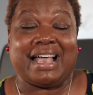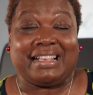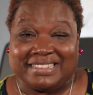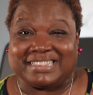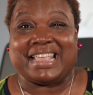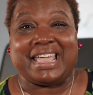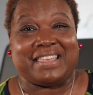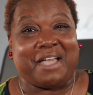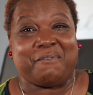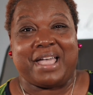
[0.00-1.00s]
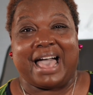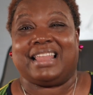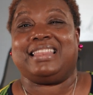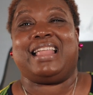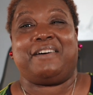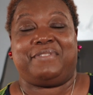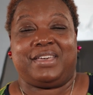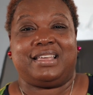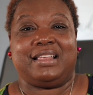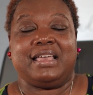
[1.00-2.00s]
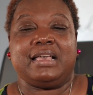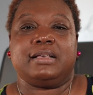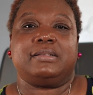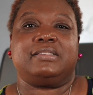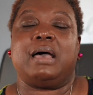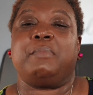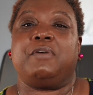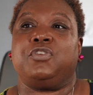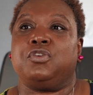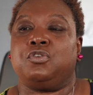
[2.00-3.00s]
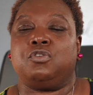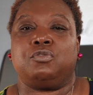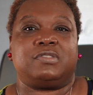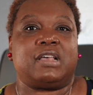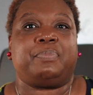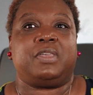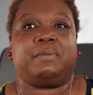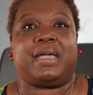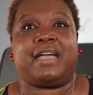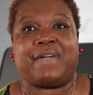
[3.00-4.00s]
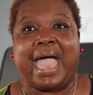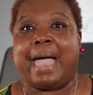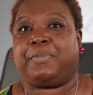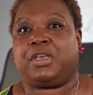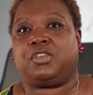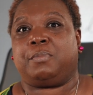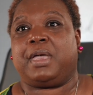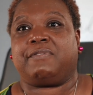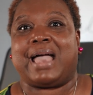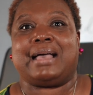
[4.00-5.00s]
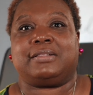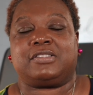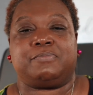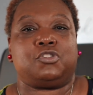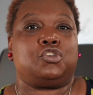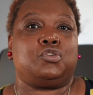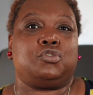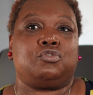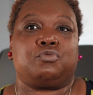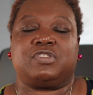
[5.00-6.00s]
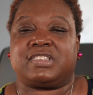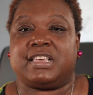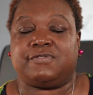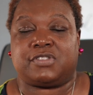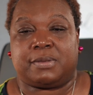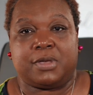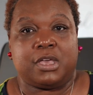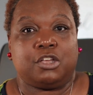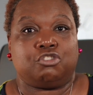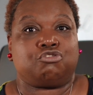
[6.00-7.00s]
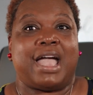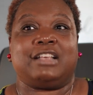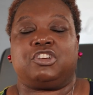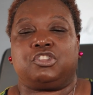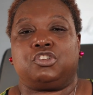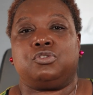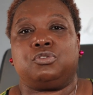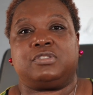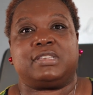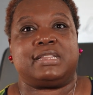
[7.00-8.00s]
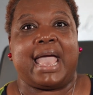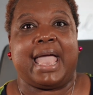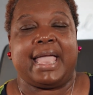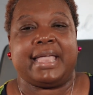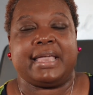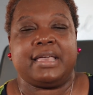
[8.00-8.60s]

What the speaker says: Stay that way. I love it. Some of you, something may have happened. You may have gotten some news, received some tragic news today.